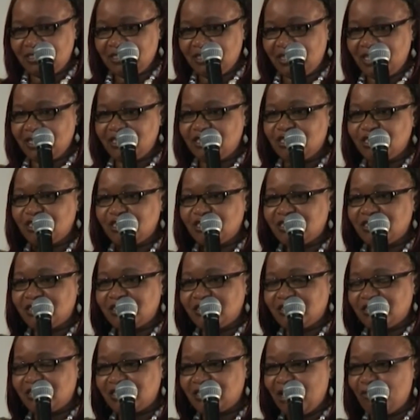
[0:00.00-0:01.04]
That is
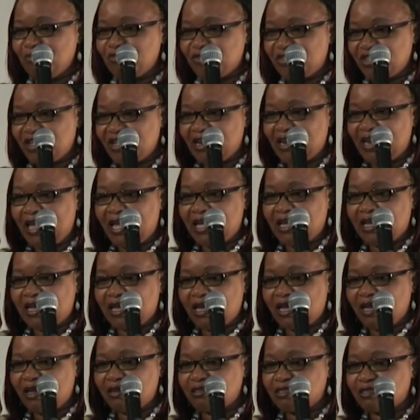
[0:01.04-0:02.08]
something
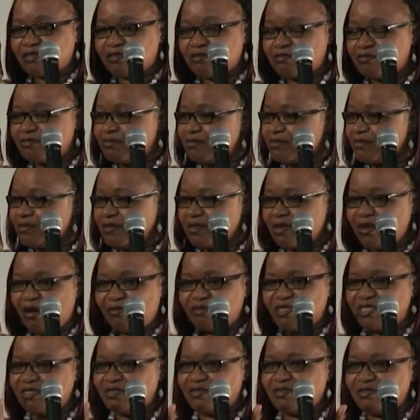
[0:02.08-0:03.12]
like
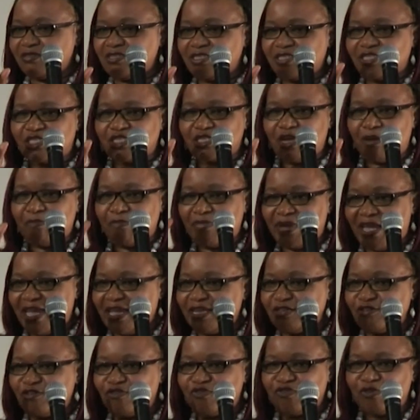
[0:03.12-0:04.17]
a sharp
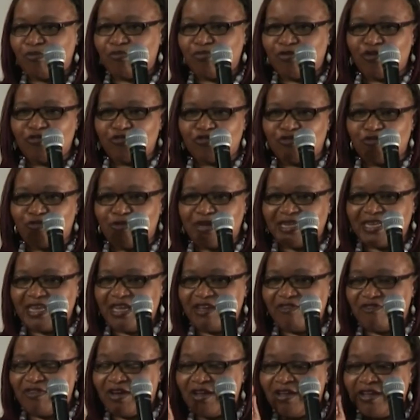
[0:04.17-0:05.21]
end of the bone or
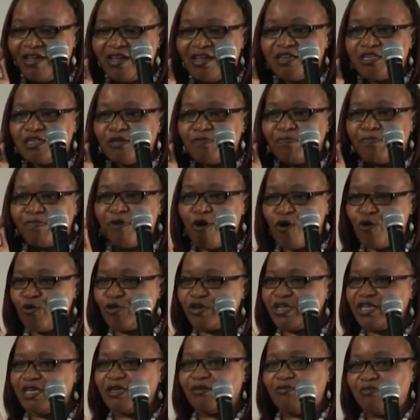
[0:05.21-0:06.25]
whatever,
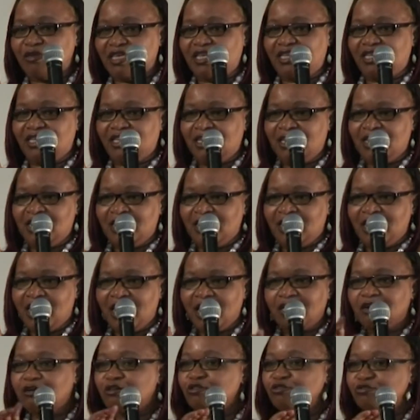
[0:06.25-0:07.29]
poking me.
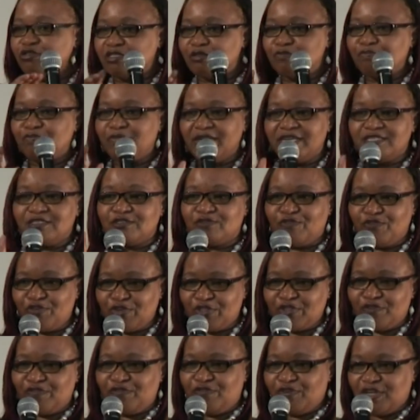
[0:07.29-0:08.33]
I couldn't, but for
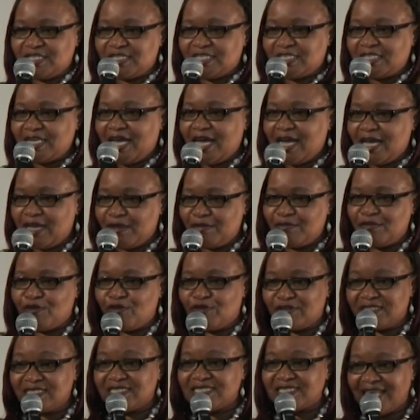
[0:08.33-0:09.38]
the first time
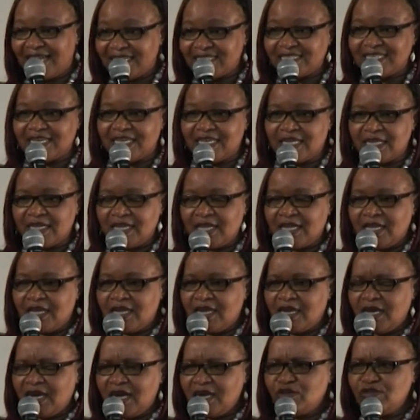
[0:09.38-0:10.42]
on Sunday,
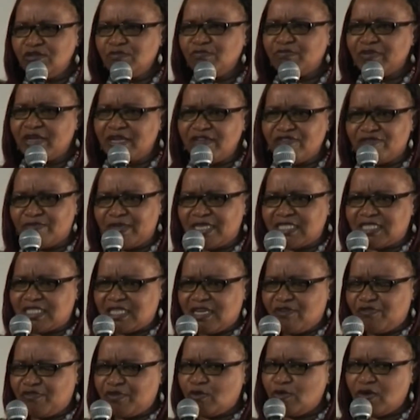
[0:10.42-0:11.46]
I couldn't believe
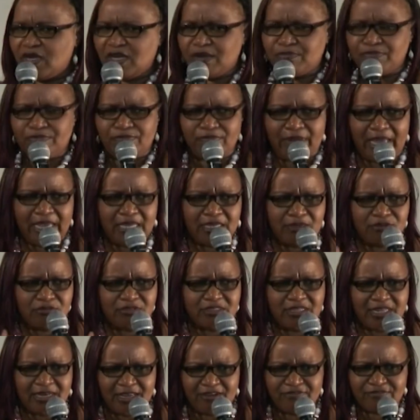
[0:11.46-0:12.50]
myself. I woke up lying on
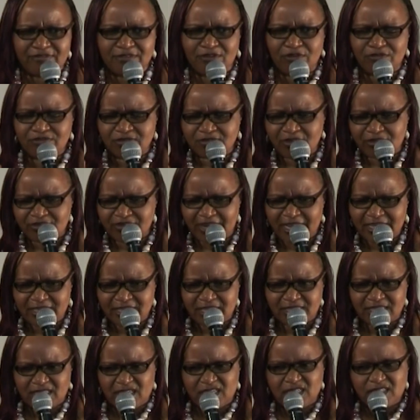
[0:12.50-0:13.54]
the right
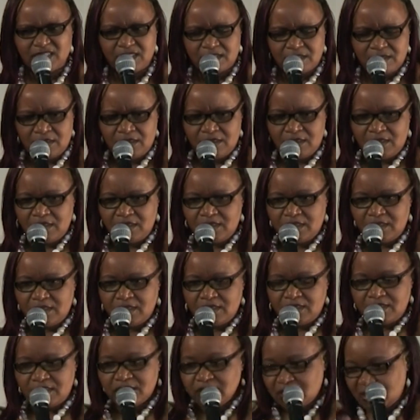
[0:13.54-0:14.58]
hand side. I said,
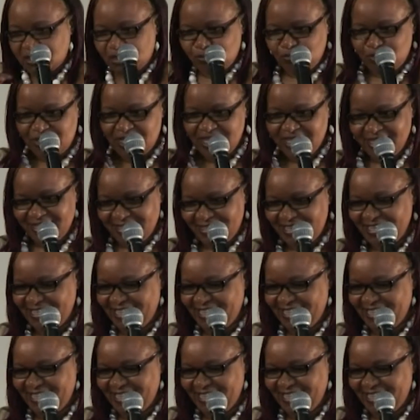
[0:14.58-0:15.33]
"Is this me?"